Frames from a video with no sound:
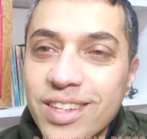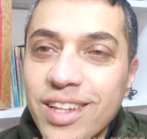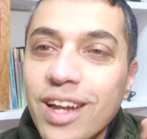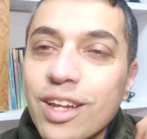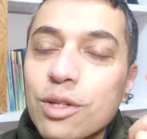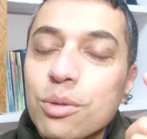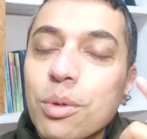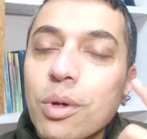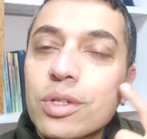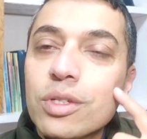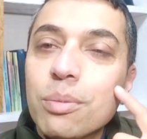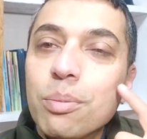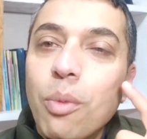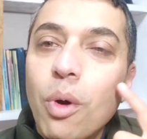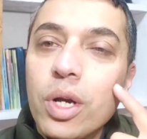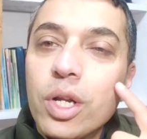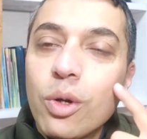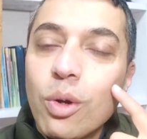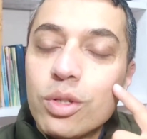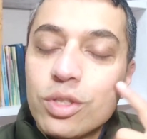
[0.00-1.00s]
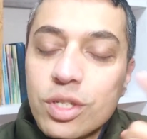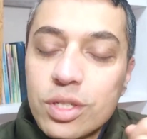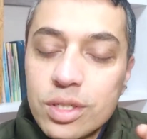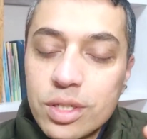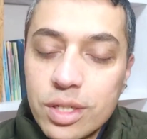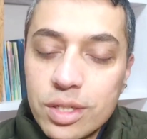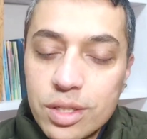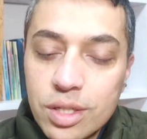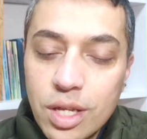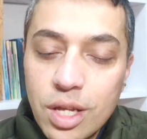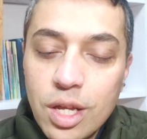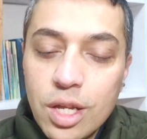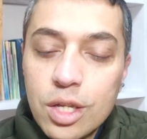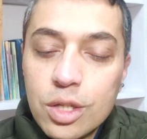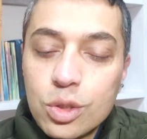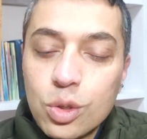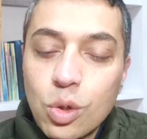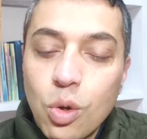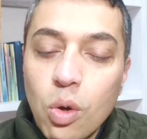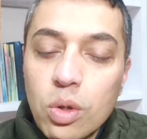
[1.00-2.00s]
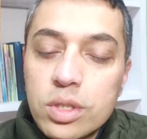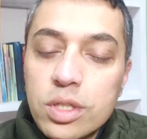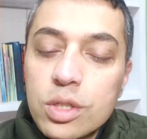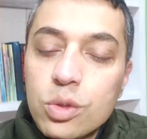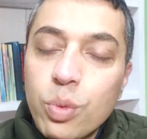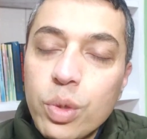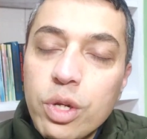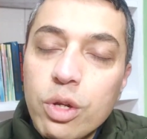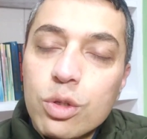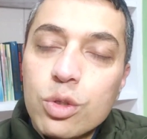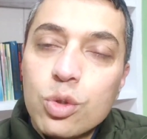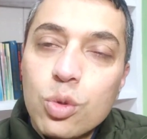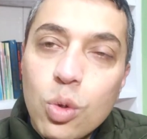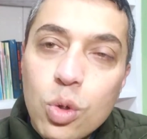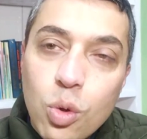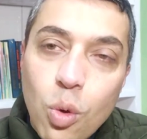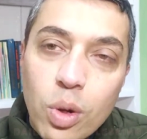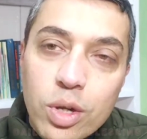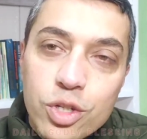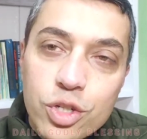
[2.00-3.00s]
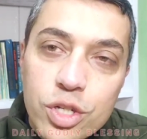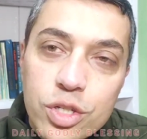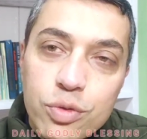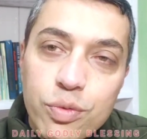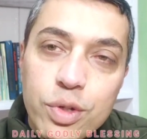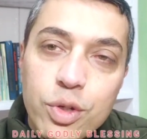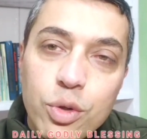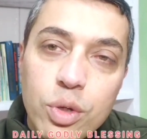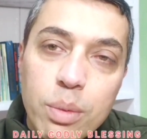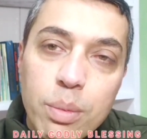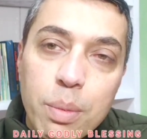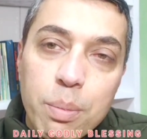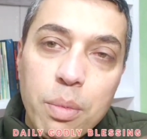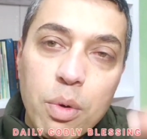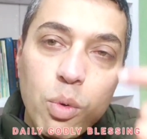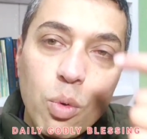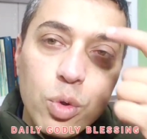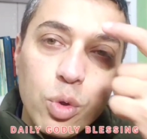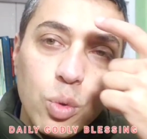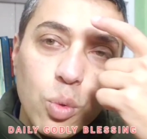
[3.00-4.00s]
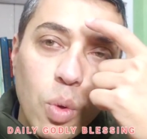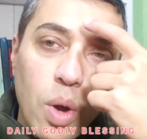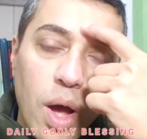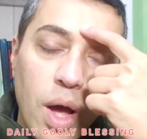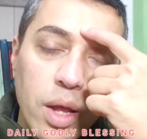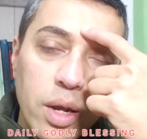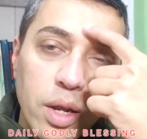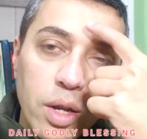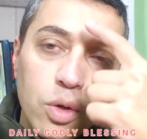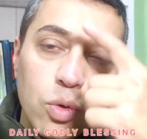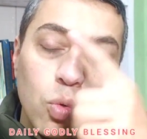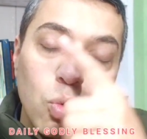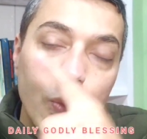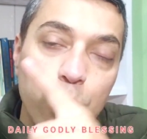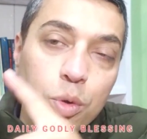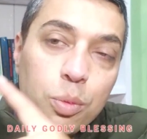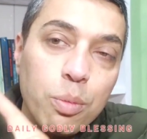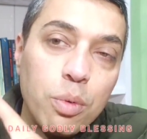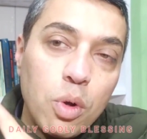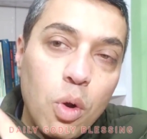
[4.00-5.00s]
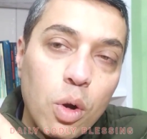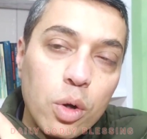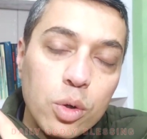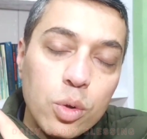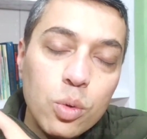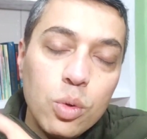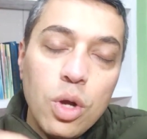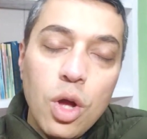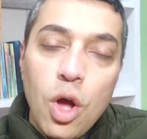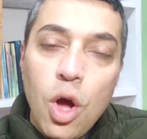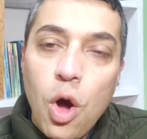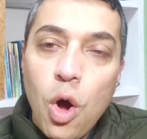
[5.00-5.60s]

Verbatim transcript: That is because of body consciousness. So God says, when you're soul conscious, when you remember who you are and whom you belong to,